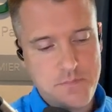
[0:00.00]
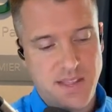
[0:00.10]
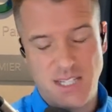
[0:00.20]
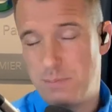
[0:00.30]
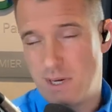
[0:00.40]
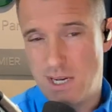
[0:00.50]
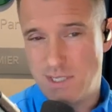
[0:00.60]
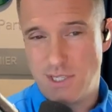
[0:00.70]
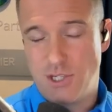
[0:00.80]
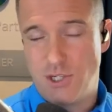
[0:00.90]
is because
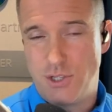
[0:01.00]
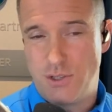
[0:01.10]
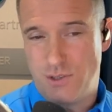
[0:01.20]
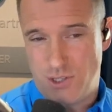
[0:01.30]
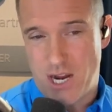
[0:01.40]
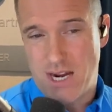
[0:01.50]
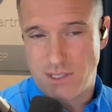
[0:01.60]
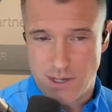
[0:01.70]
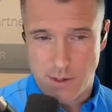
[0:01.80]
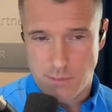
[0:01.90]
it jacks the
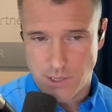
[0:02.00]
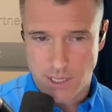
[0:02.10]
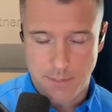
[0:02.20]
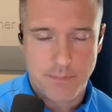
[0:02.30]
numbers up.